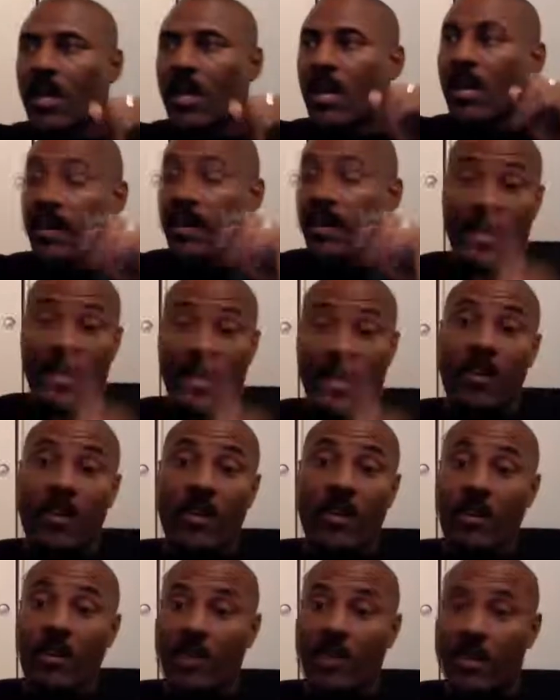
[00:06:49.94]
Now that all
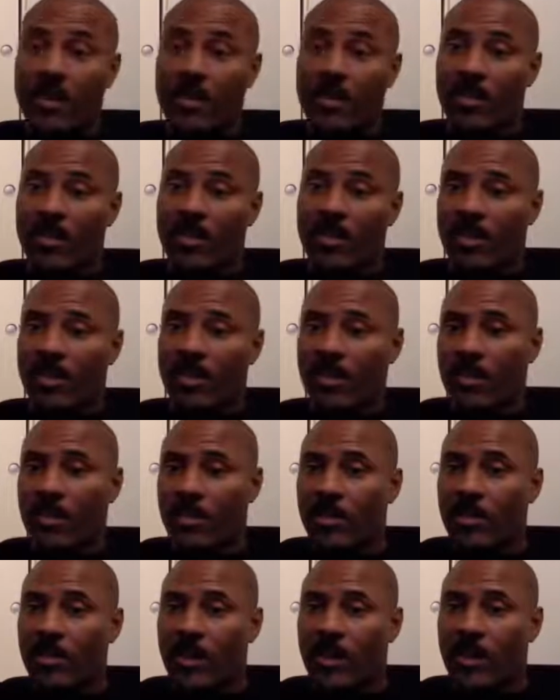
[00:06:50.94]
depends on the stevia you
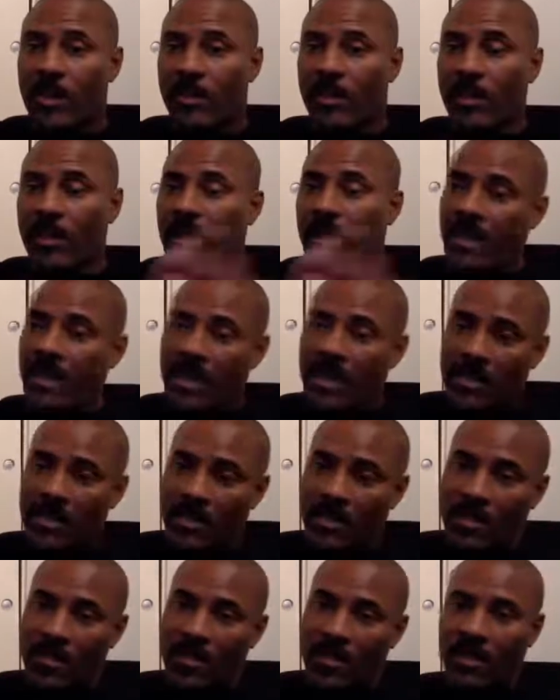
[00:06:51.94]
get, and that's
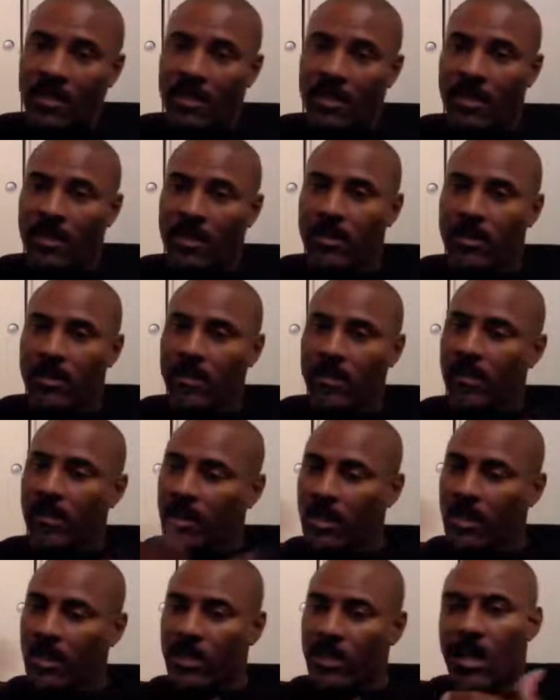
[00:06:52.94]
another thing. So
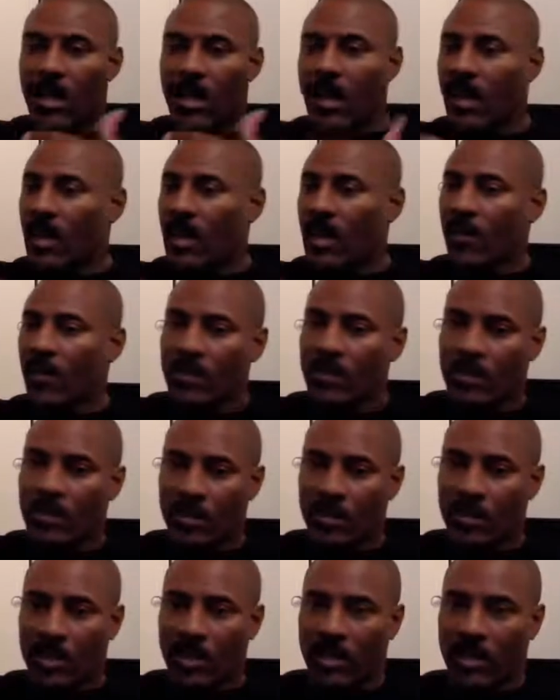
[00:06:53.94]
it's a lot of levels to
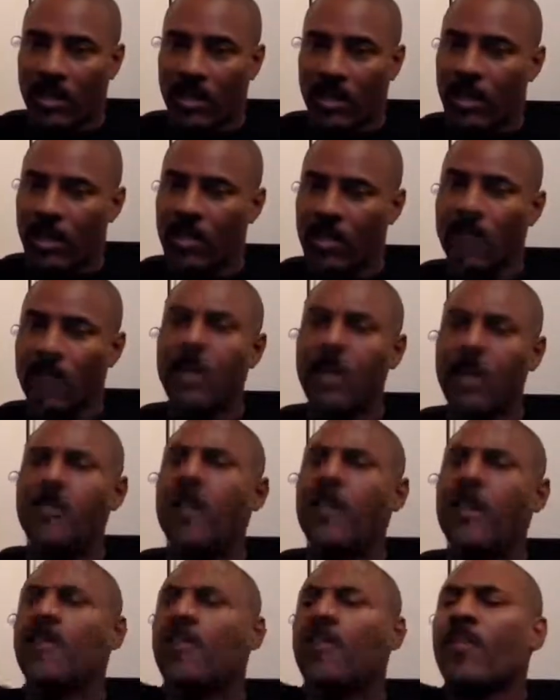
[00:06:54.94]
this thing, and sometimes you
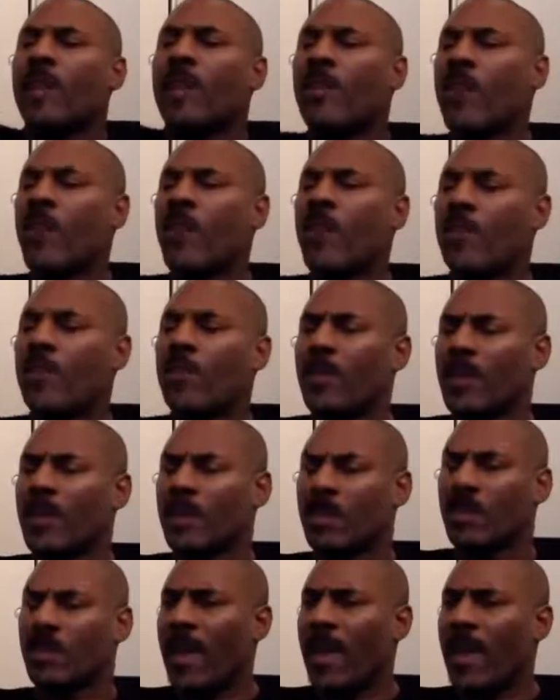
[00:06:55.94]
have to play around with it because
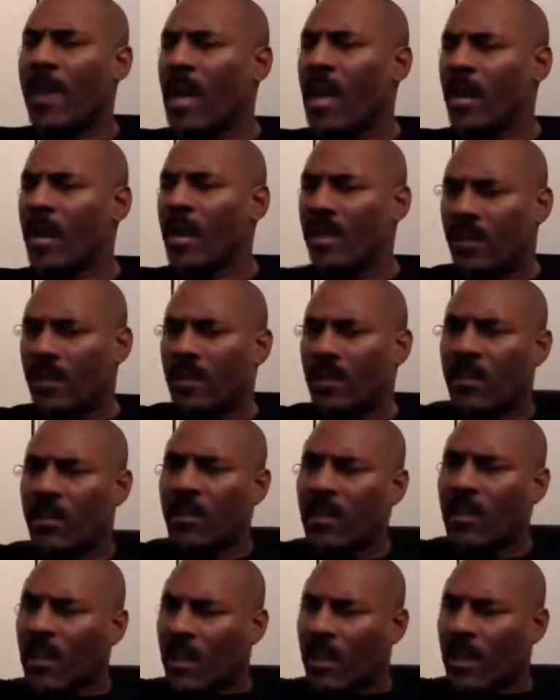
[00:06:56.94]
the palate
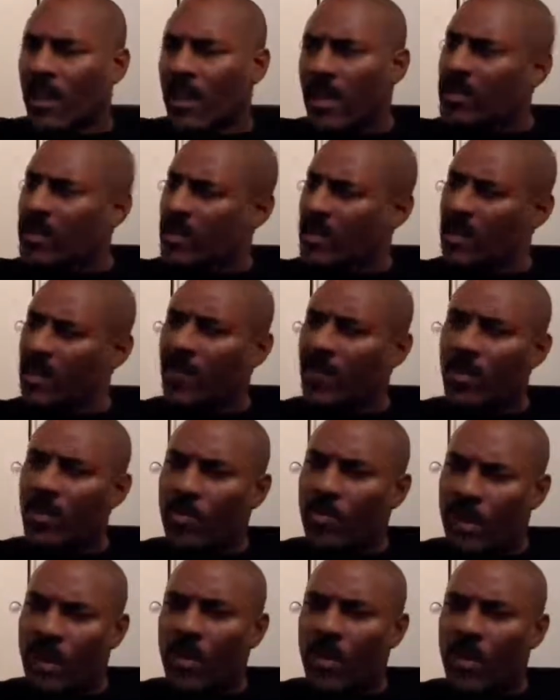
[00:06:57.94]
is
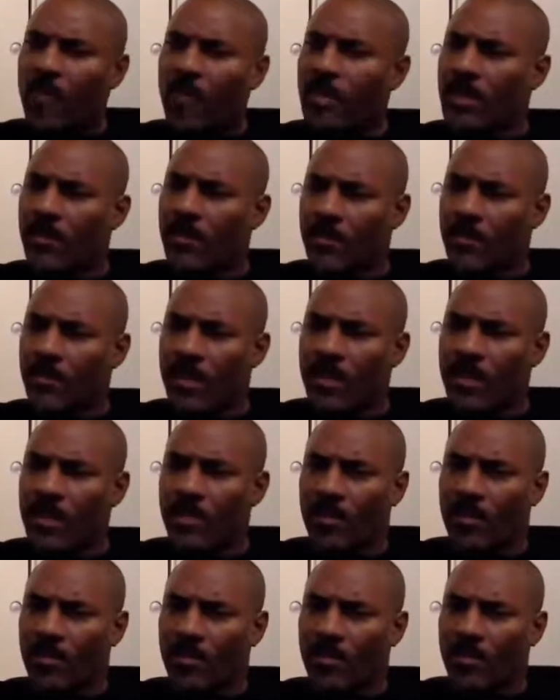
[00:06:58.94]
different on different
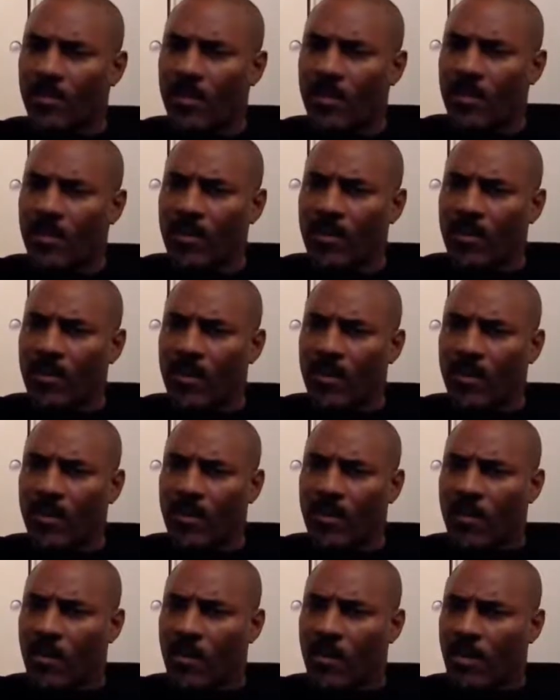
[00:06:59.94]
people.
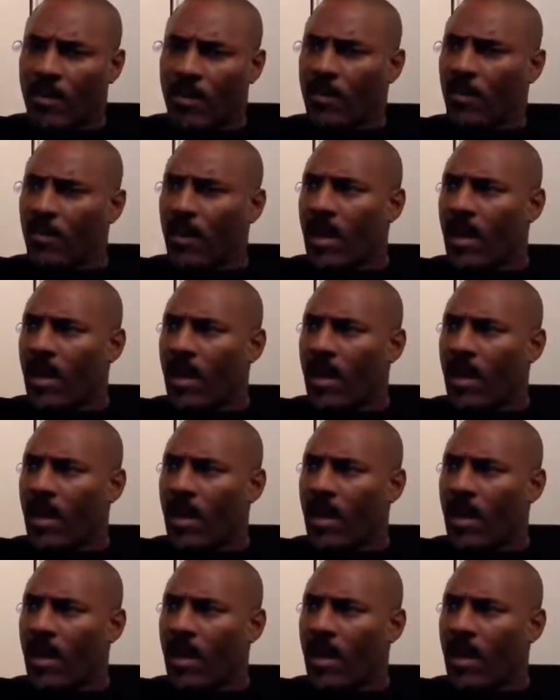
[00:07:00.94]
For example,